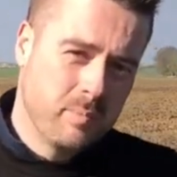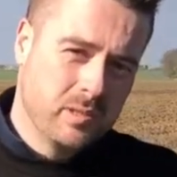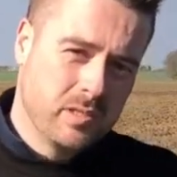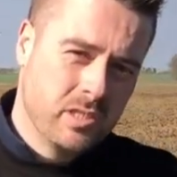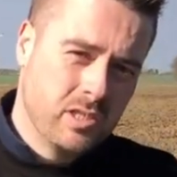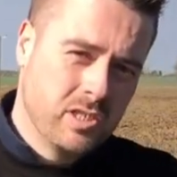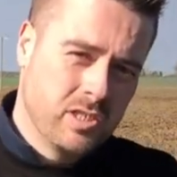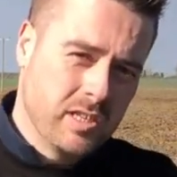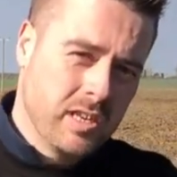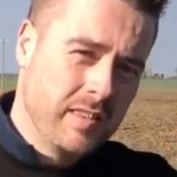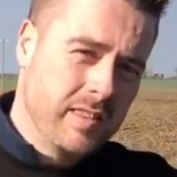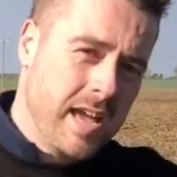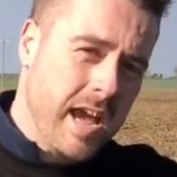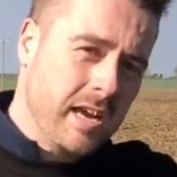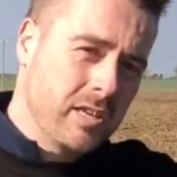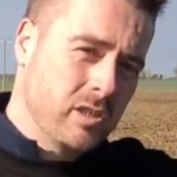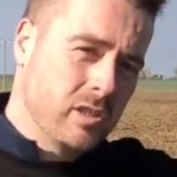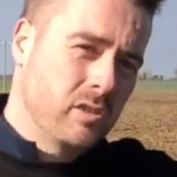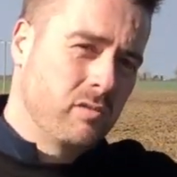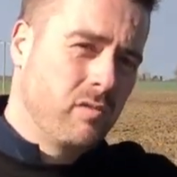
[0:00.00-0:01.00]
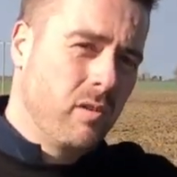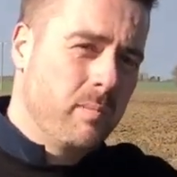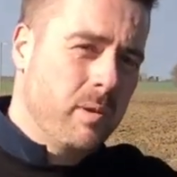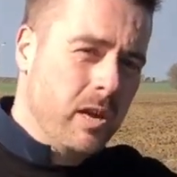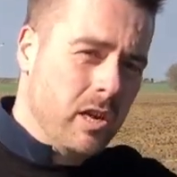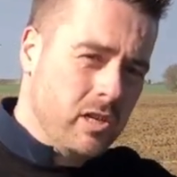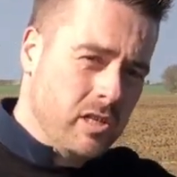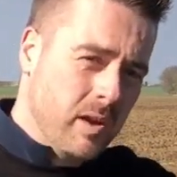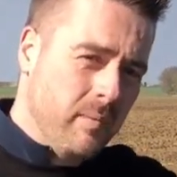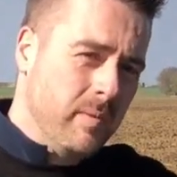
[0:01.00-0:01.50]
position and the actions from
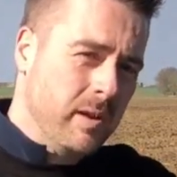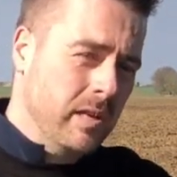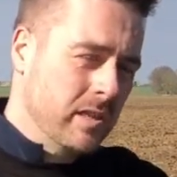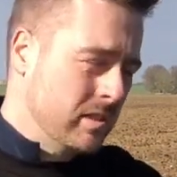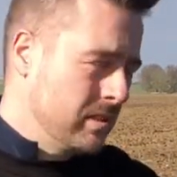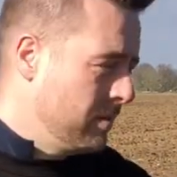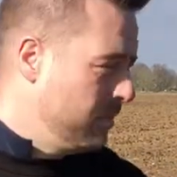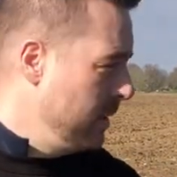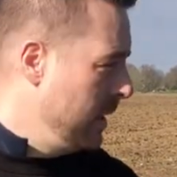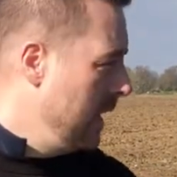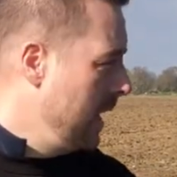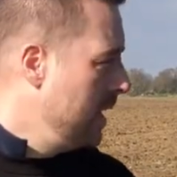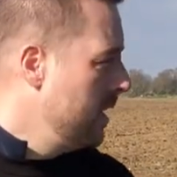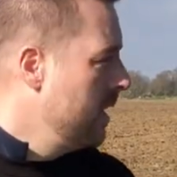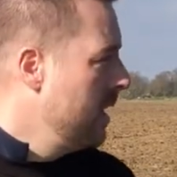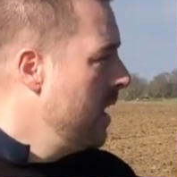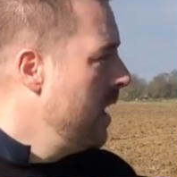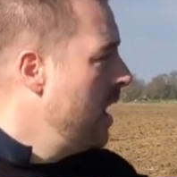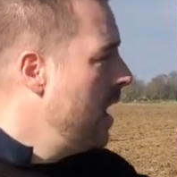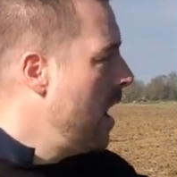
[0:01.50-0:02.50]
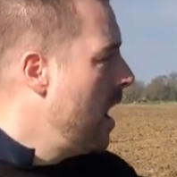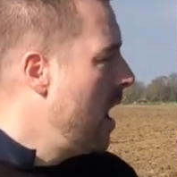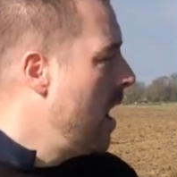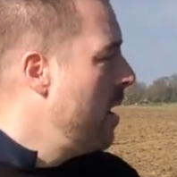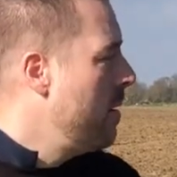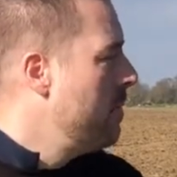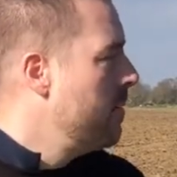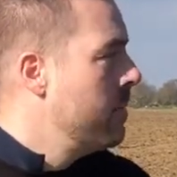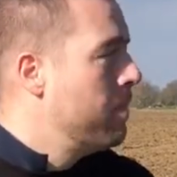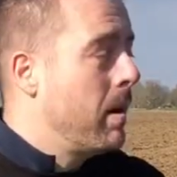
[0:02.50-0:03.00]
it are generally instabile,
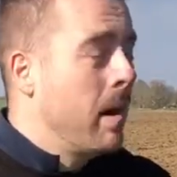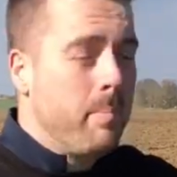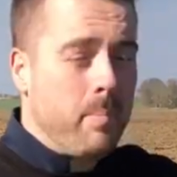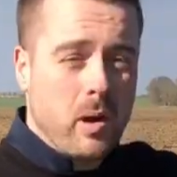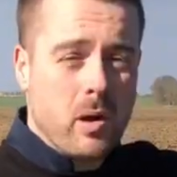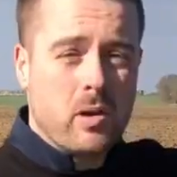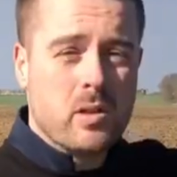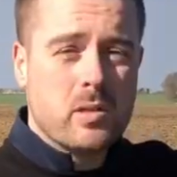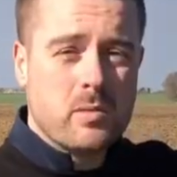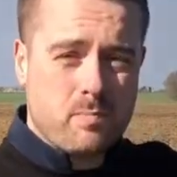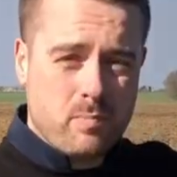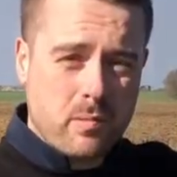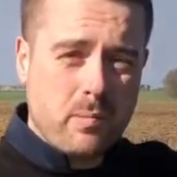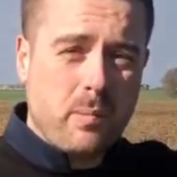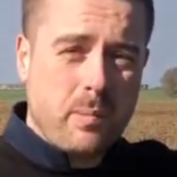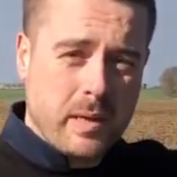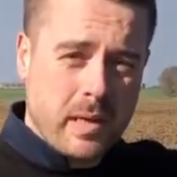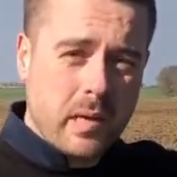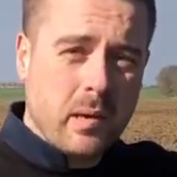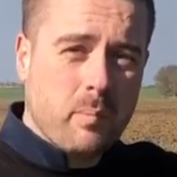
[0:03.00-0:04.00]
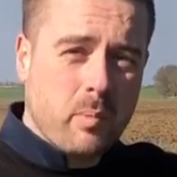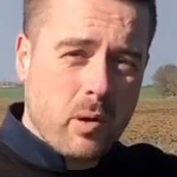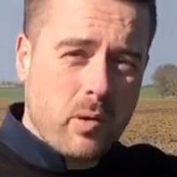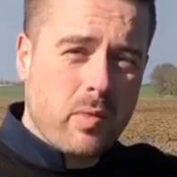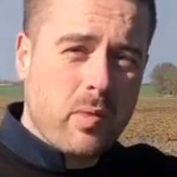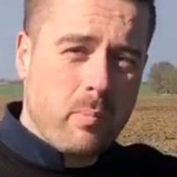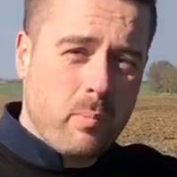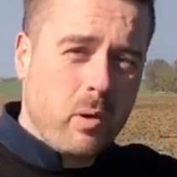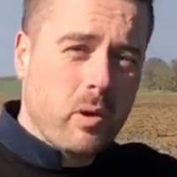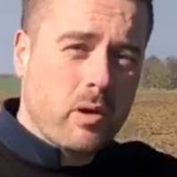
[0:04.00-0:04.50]
my opponent's probably going to
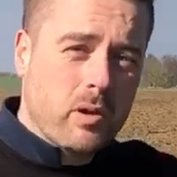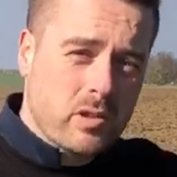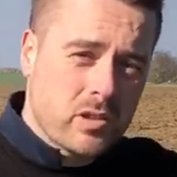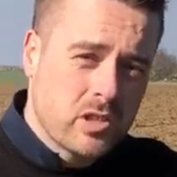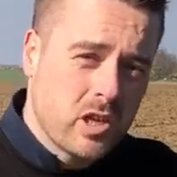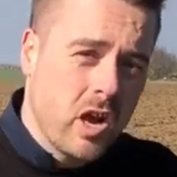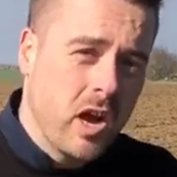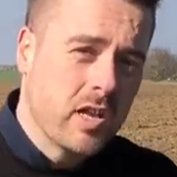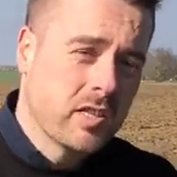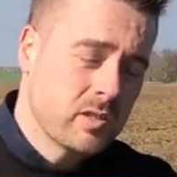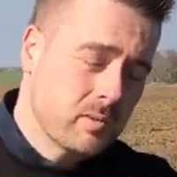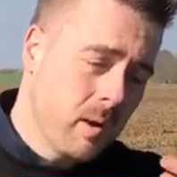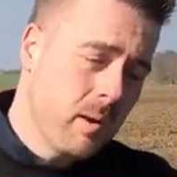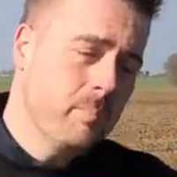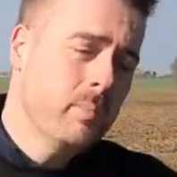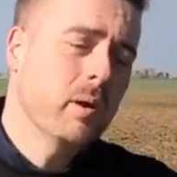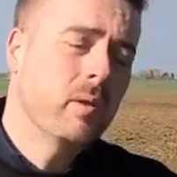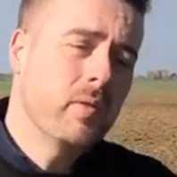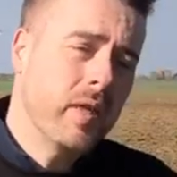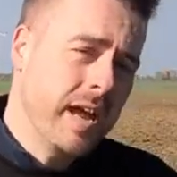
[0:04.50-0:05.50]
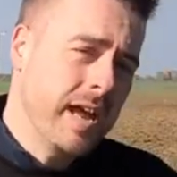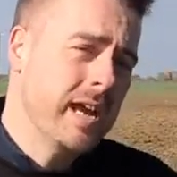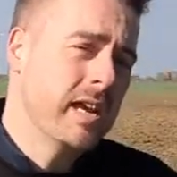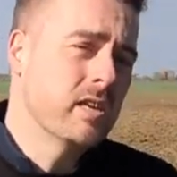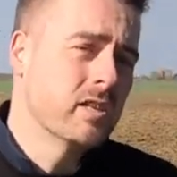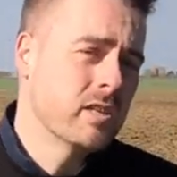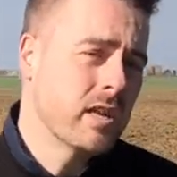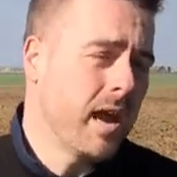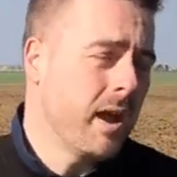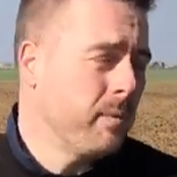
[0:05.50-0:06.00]
put the point aside. So I build that into